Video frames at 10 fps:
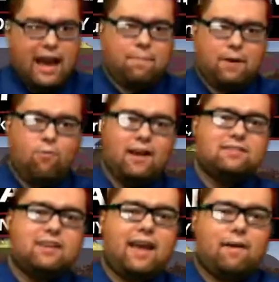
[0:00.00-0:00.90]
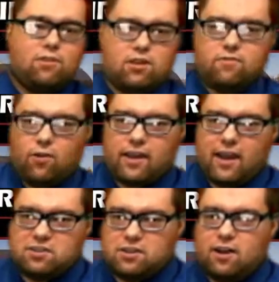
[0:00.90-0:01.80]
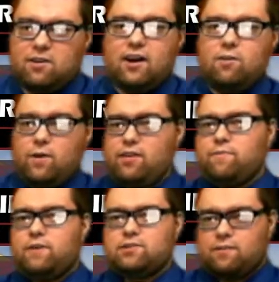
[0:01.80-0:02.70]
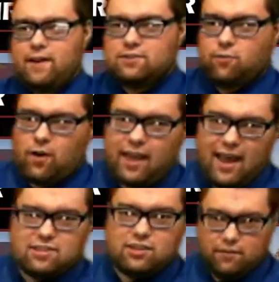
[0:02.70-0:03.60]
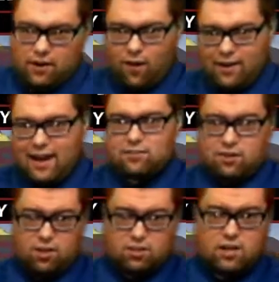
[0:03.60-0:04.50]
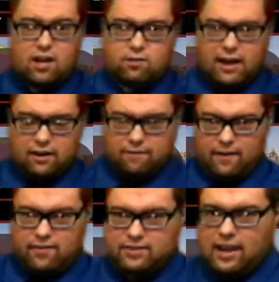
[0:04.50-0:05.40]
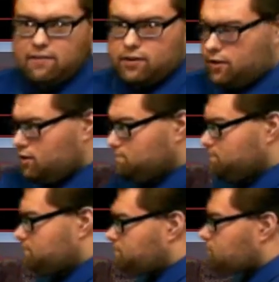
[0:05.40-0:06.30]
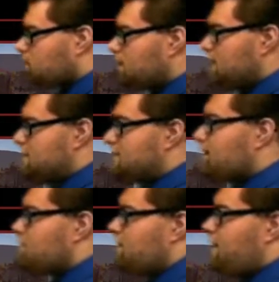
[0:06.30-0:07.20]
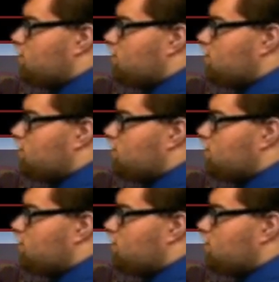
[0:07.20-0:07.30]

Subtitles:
Happy Wednesday. I'm Chief Forecaster Dakota Hunter with your First Defense Forecast. And if you're going out to the Chautauqua County Fair this afternoon in Dunkirk,